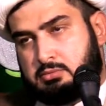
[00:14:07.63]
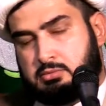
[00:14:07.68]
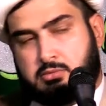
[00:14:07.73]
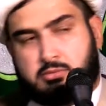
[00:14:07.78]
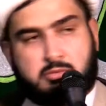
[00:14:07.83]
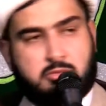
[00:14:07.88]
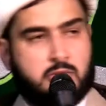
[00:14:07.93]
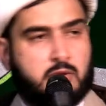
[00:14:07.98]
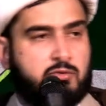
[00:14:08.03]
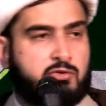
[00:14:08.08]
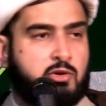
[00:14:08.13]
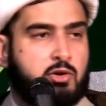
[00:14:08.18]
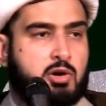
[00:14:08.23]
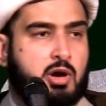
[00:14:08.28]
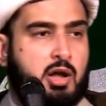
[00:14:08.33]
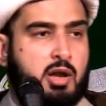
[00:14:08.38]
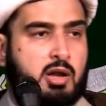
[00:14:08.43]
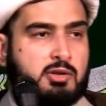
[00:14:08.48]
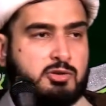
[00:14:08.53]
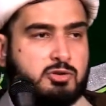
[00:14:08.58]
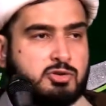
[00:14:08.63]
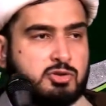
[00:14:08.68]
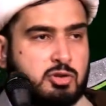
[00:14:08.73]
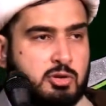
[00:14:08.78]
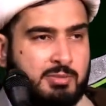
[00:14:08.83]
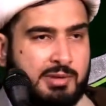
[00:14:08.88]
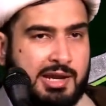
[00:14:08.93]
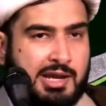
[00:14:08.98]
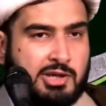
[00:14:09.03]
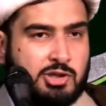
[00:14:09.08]
If you call it
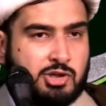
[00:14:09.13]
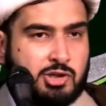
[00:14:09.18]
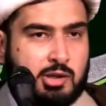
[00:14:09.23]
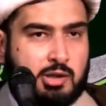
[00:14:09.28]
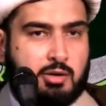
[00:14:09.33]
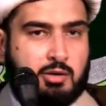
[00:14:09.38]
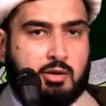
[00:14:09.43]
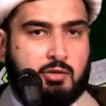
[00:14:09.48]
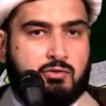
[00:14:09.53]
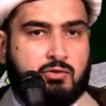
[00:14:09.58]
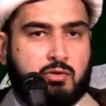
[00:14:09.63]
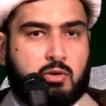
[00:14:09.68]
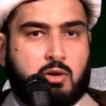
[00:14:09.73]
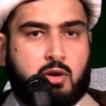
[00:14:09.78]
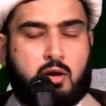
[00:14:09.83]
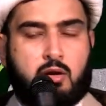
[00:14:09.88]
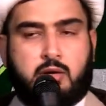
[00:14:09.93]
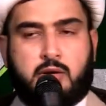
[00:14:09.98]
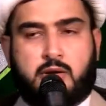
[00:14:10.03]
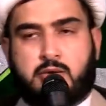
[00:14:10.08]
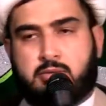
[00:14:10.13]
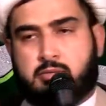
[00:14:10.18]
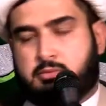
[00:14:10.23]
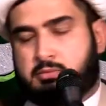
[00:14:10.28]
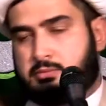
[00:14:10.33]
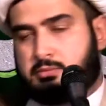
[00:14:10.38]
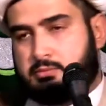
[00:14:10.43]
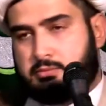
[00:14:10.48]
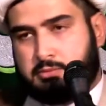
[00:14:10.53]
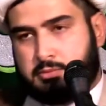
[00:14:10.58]
discrimination, if you call it,
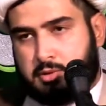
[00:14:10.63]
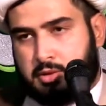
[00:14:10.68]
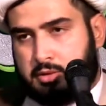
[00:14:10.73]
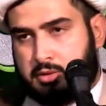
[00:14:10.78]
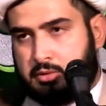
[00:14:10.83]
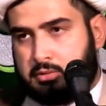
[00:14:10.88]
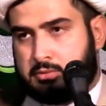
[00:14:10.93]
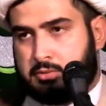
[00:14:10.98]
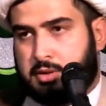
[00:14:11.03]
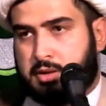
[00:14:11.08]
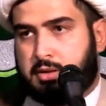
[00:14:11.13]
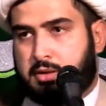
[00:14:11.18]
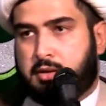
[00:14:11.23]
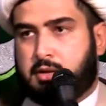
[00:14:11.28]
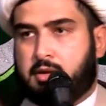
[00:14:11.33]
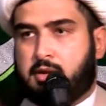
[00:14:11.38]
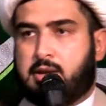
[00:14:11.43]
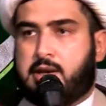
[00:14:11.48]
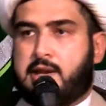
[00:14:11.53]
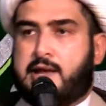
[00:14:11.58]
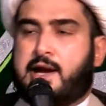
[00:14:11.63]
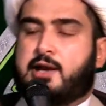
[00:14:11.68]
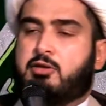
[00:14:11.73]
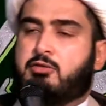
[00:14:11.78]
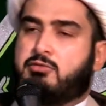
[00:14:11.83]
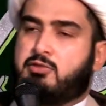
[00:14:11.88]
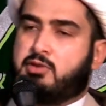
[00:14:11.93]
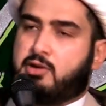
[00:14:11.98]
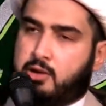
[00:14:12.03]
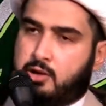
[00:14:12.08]
lack
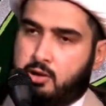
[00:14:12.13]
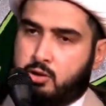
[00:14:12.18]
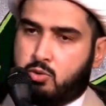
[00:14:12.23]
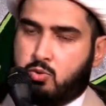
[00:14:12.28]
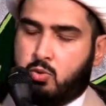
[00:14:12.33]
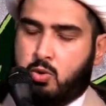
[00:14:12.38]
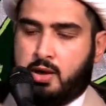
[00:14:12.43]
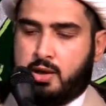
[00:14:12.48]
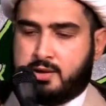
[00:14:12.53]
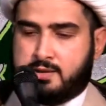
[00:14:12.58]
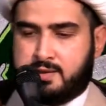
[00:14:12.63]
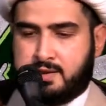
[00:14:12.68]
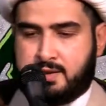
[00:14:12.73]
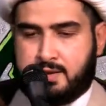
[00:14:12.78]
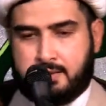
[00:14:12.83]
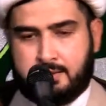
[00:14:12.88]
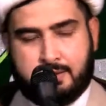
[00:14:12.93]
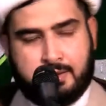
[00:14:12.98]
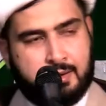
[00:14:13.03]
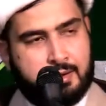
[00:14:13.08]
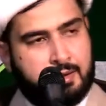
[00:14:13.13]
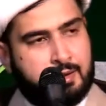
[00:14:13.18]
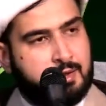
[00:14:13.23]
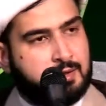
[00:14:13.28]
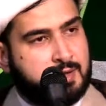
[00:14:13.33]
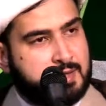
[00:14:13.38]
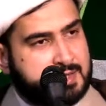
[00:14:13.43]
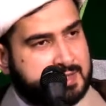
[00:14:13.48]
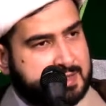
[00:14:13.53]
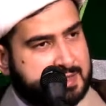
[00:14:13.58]
of inequality,
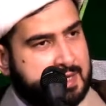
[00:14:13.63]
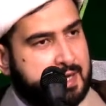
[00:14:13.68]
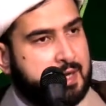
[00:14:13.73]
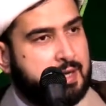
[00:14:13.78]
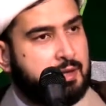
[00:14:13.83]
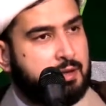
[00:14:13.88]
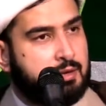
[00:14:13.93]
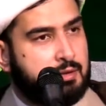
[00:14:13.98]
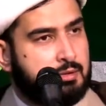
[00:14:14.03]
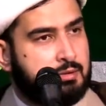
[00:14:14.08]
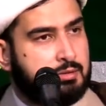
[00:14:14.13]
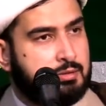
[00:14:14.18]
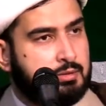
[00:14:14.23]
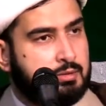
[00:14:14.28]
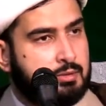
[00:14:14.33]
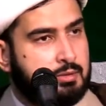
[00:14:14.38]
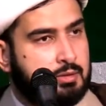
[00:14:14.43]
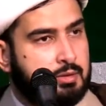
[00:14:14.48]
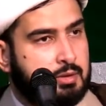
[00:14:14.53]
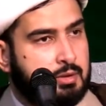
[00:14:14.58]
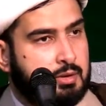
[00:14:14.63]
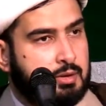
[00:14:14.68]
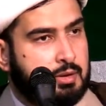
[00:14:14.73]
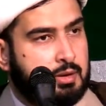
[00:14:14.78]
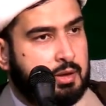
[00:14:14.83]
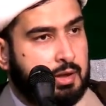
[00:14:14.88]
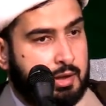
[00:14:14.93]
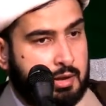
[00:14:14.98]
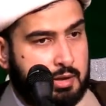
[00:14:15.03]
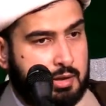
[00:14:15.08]
the scale
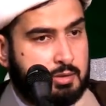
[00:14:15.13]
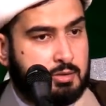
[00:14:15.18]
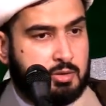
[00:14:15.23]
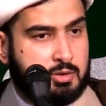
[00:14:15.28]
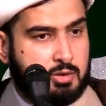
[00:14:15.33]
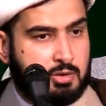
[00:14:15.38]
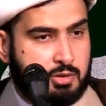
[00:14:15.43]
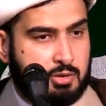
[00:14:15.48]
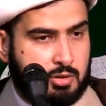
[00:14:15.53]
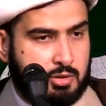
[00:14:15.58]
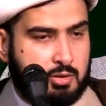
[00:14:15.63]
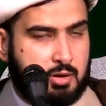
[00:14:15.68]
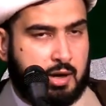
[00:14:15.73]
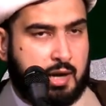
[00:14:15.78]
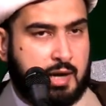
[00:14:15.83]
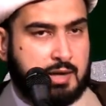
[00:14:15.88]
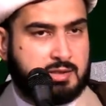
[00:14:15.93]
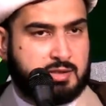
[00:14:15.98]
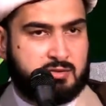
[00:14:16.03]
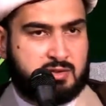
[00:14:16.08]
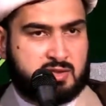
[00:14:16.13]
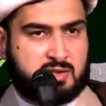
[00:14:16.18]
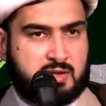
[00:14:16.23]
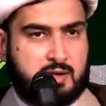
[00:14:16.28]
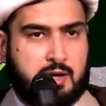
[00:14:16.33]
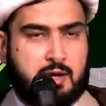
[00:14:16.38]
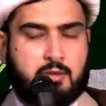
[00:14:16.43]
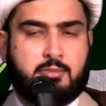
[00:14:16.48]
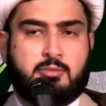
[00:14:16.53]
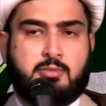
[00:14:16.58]
in the eyes of
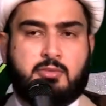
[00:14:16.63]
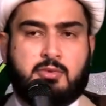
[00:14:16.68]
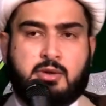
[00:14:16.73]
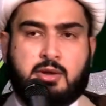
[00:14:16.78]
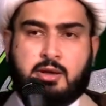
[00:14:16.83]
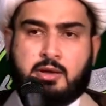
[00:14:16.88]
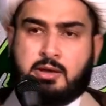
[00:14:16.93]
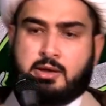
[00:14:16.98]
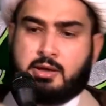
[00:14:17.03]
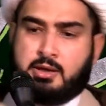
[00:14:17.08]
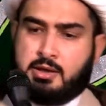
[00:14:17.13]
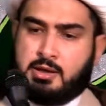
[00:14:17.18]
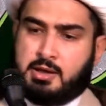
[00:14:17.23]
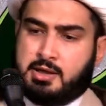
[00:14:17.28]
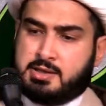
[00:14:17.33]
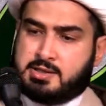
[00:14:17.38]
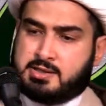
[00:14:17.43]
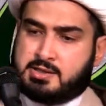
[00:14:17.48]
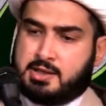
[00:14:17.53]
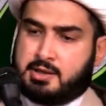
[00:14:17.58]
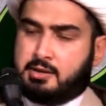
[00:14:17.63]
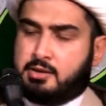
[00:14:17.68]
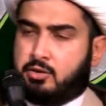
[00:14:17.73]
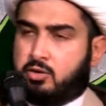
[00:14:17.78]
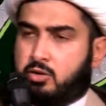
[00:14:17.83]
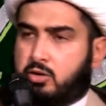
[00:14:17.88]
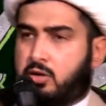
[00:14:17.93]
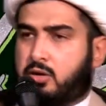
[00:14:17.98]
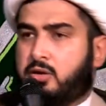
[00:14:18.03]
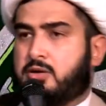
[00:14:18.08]
Islam is that the
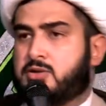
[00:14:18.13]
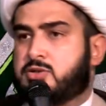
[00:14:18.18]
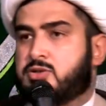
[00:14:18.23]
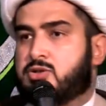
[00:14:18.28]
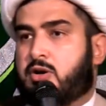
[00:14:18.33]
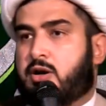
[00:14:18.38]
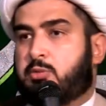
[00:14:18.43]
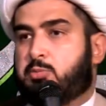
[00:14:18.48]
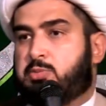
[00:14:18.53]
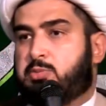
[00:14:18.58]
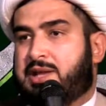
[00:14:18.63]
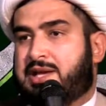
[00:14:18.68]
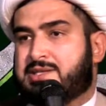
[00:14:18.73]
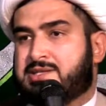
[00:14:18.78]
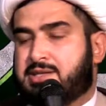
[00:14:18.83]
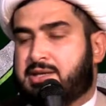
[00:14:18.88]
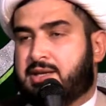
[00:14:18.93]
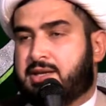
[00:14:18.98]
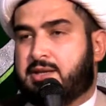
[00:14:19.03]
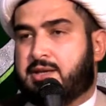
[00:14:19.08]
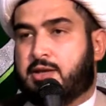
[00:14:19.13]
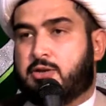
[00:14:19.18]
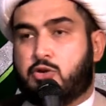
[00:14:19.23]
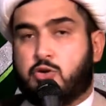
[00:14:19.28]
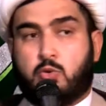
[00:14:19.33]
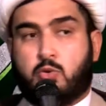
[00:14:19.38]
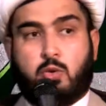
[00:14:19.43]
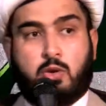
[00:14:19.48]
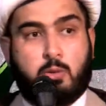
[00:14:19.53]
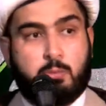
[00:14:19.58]
girls are blessing, that you
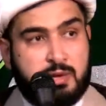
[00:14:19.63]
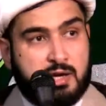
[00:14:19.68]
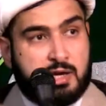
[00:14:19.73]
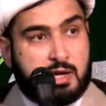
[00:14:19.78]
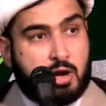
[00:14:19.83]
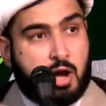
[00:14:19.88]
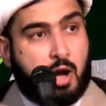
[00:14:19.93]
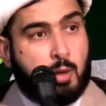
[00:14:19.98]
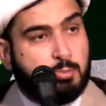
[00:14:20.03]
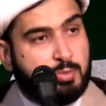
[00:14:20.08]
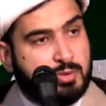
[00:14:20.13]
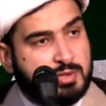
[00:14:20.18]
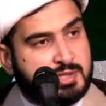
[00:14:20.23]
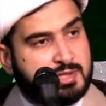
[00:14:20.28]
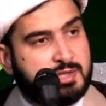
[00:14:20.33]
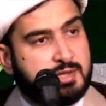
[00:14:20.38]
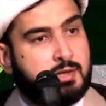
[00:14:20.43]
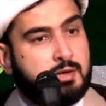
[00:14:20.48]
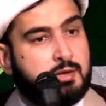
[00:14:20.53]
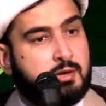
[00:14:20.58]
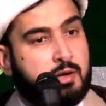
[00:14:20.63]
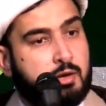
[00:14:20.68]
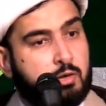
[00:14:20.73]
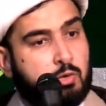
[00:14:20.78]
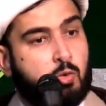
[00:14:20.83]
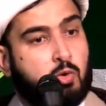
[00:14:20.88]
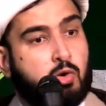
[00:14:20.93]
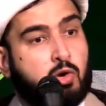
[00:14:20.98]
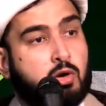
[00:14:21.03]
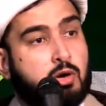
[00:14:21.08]
will be compensated and
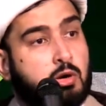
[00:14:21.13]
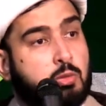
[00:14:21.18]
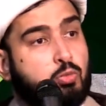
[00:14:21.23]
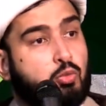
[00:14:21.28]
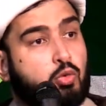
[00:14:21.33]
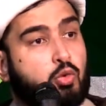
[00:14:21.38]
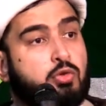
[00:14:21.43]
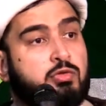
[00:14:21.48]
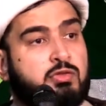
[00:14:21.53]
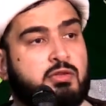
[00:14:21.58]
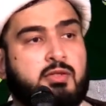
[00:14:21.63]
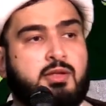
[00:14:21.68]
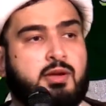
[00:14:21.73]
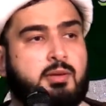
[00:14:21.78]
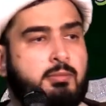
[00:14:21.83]
rewarded more for them.